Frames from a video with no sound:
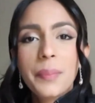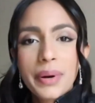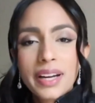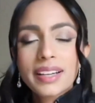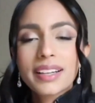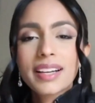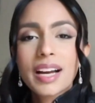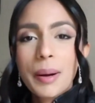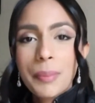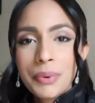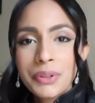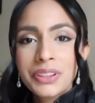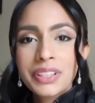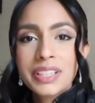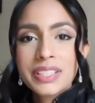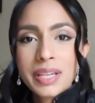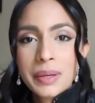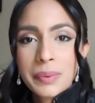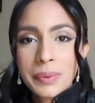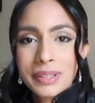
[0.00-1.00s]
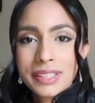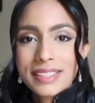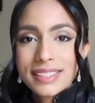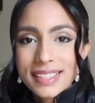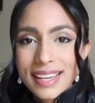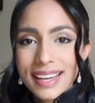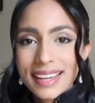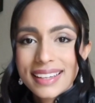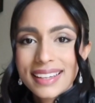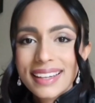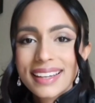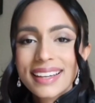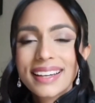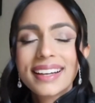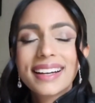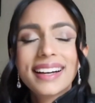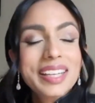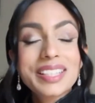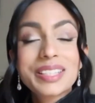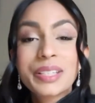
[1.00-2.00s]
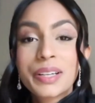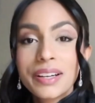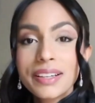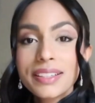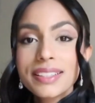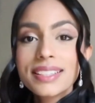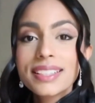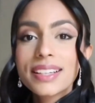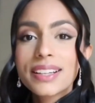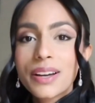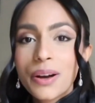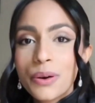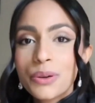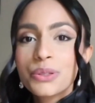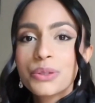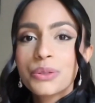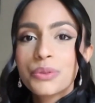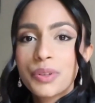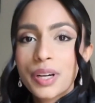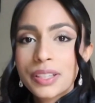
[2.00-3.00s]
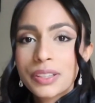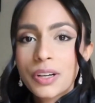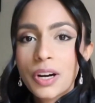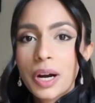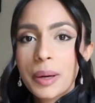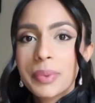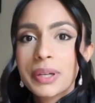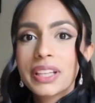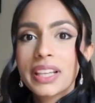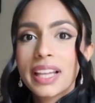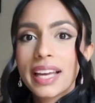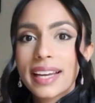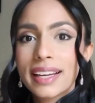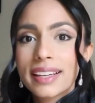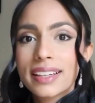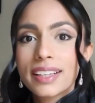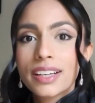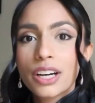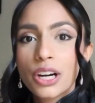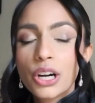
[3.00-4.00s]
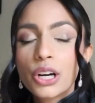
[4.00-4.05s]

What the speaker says: but a couple things I want to say. It's good to go to a red carpet like